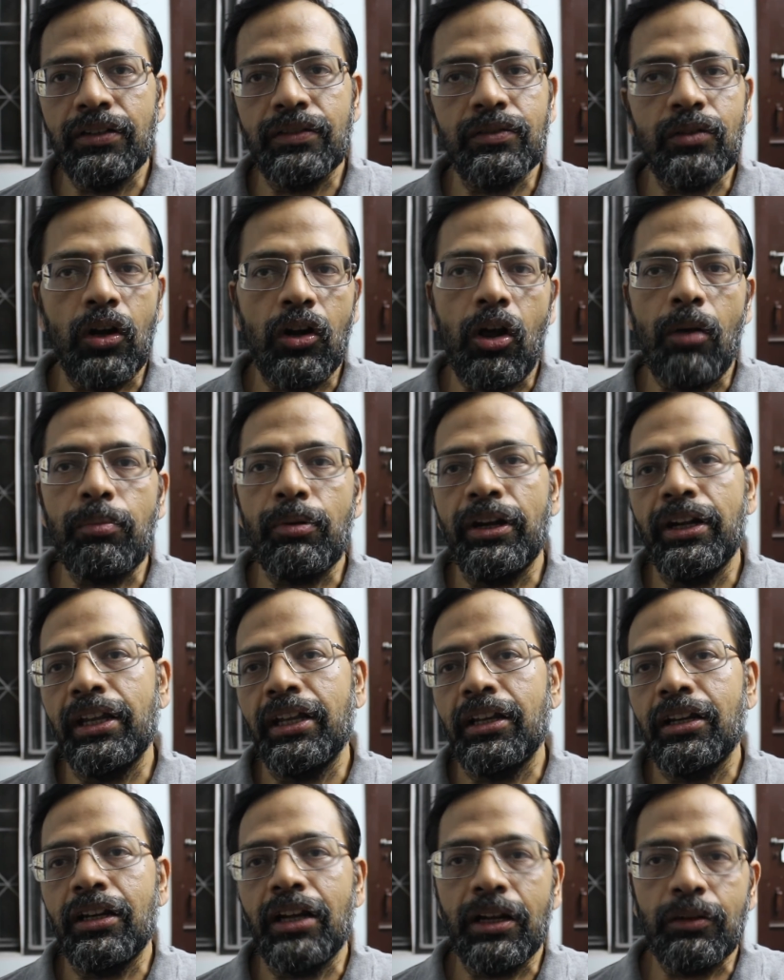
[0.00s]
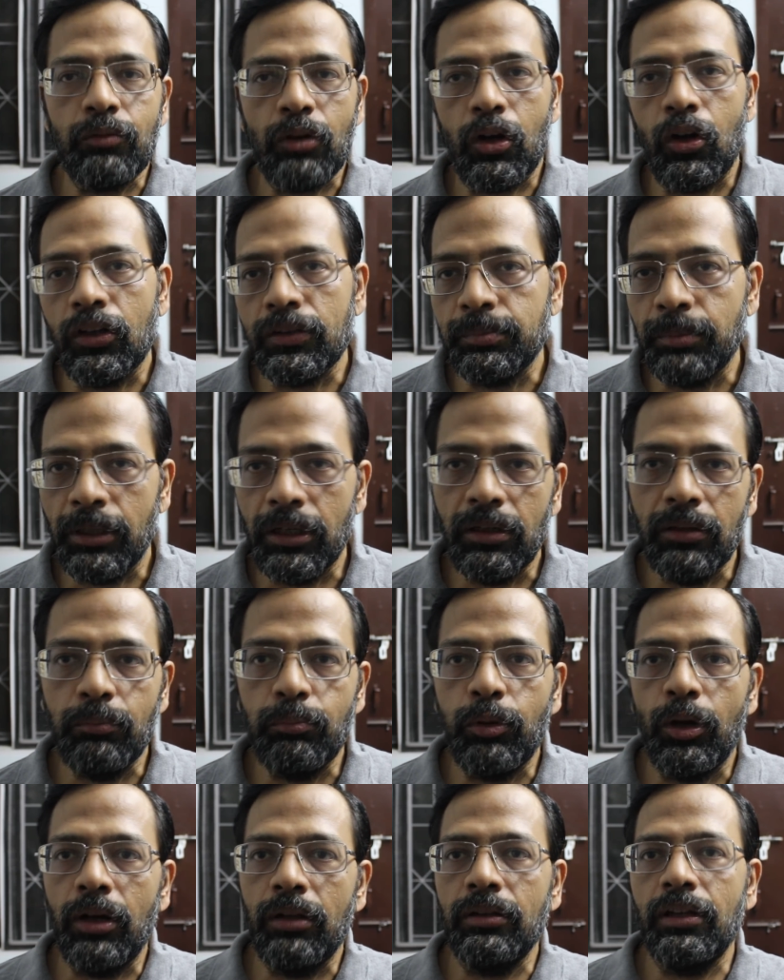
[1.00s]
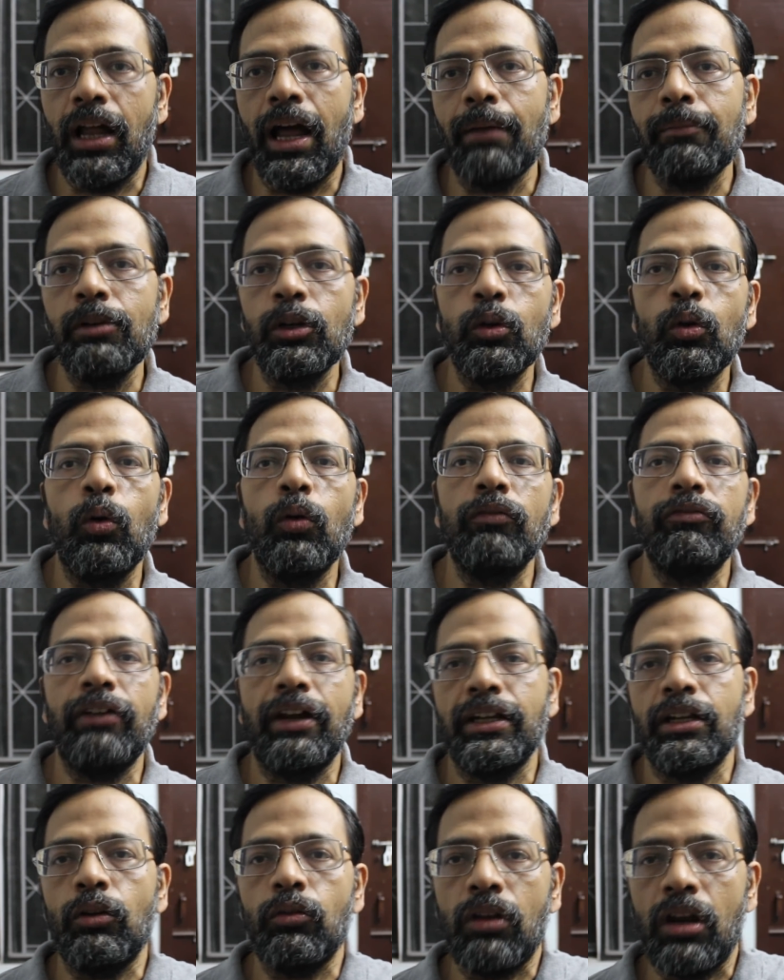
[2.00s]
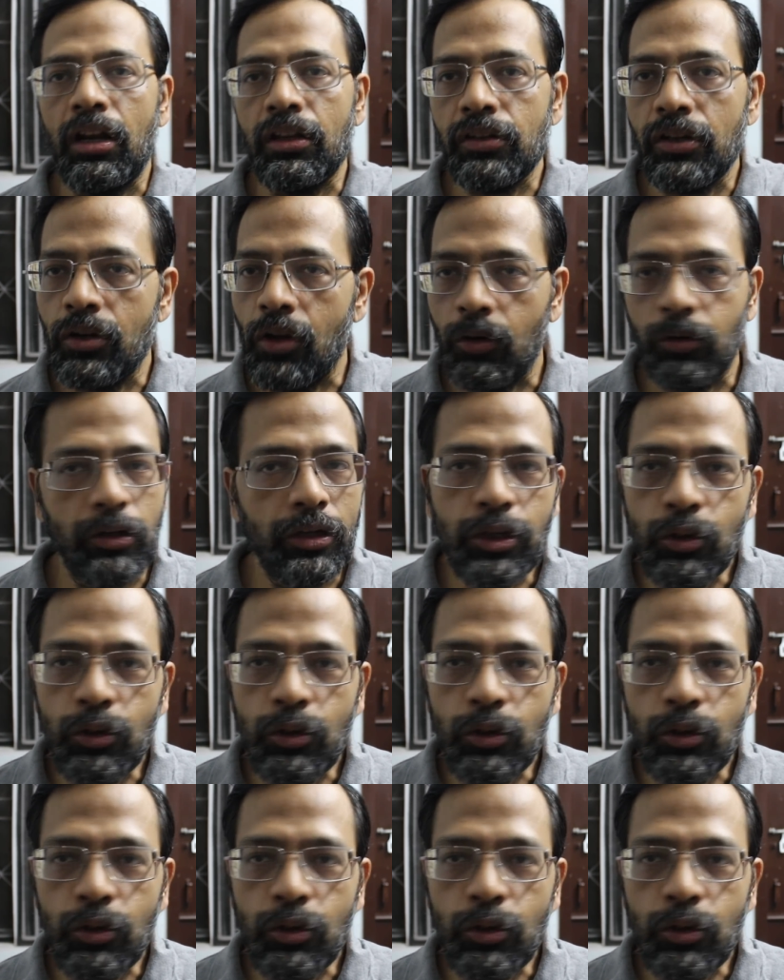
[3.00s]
not operating in a network hospital, I will go find out another doctor.